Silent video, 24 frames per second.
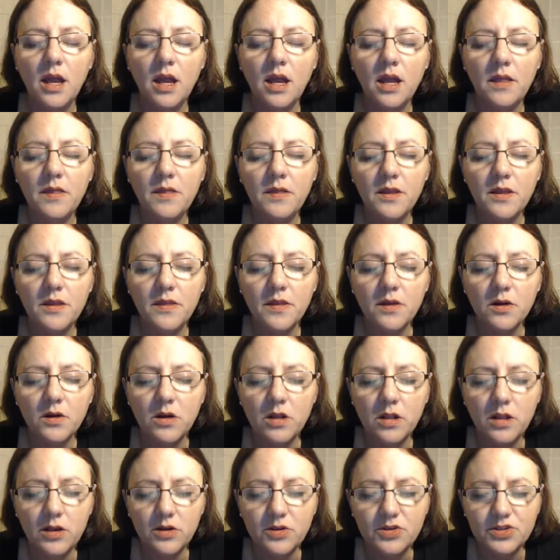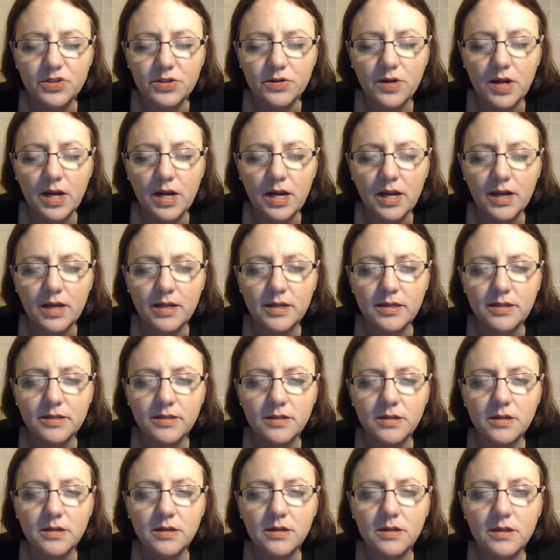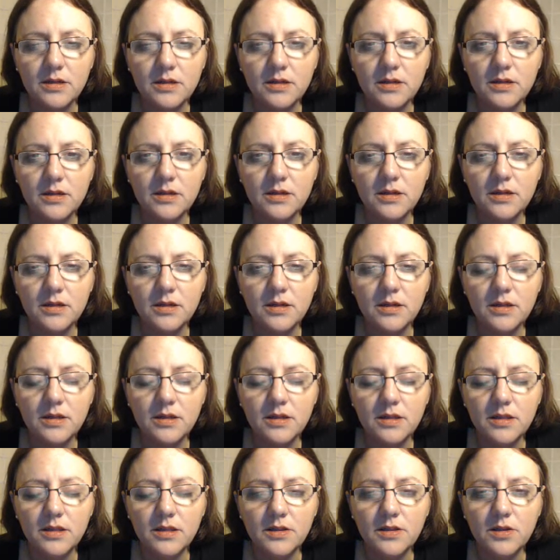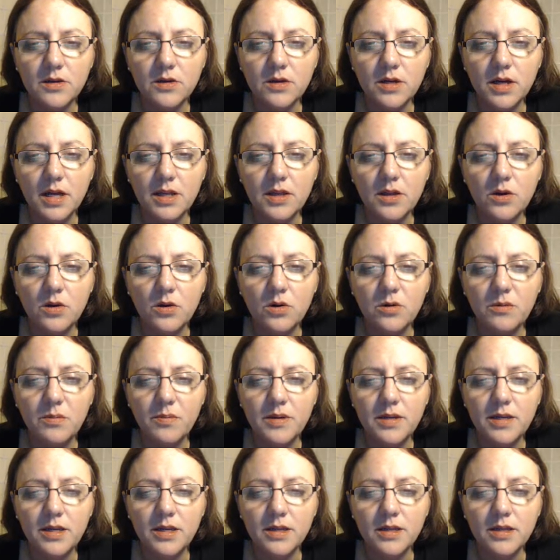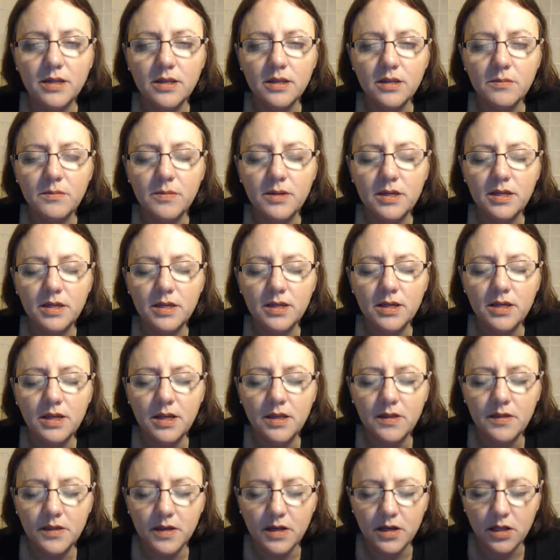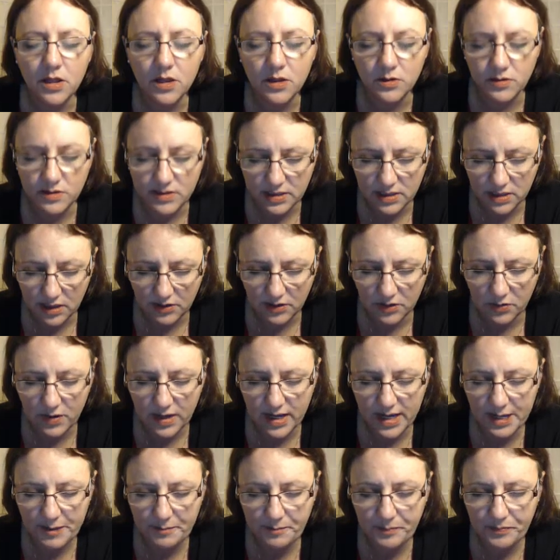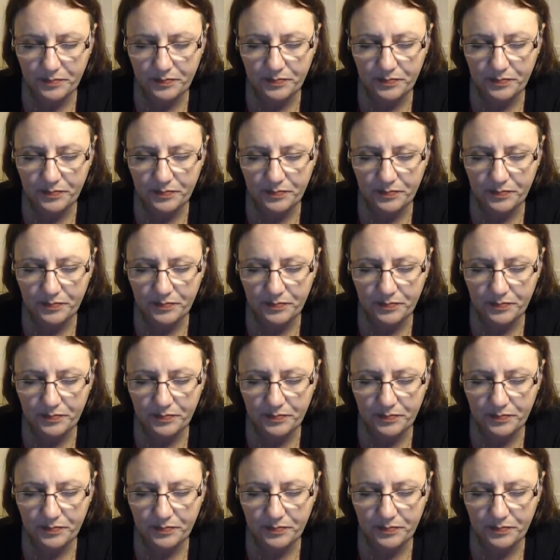and then they'll close their eyes, and then they'll kind of open it a little bit, and then close it all the way.